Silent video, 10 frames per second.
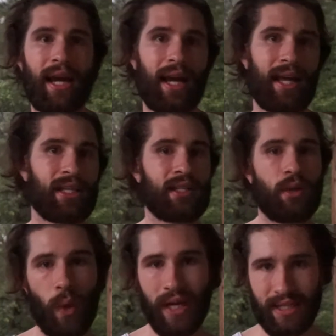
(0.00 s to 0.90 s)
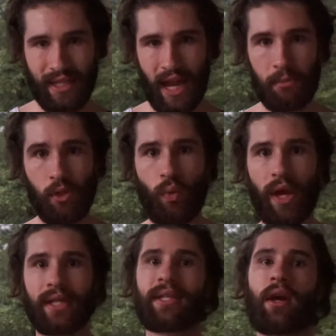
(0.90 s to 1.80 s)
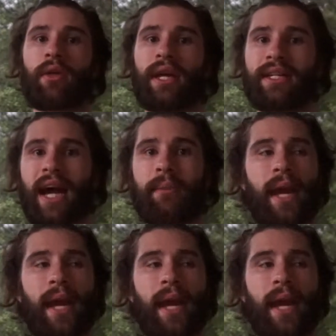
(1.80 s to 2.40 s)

and it's just a waste of time. You wasted all that time.